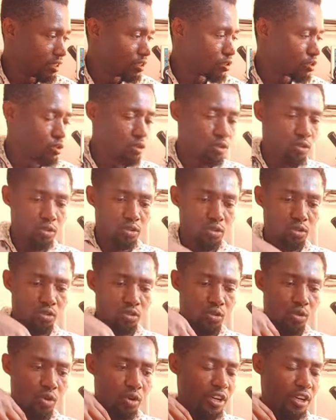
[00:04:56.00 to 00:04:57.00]
So
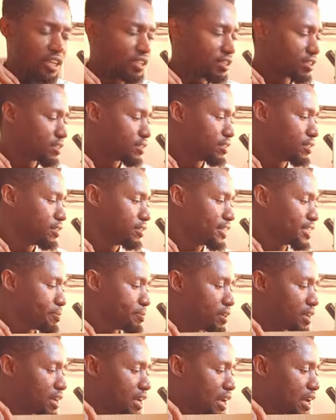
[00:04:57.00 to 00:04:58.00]
to connect this
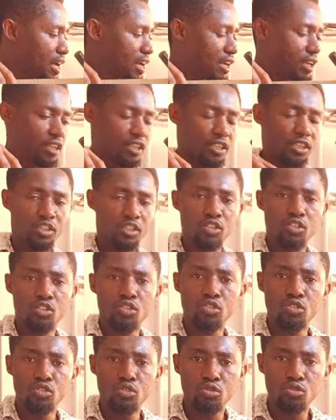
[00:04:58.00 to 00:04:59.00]
speaker
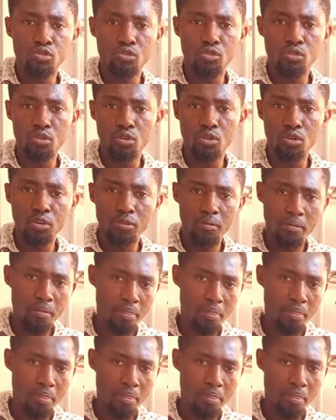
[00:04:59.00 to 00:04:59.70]
to your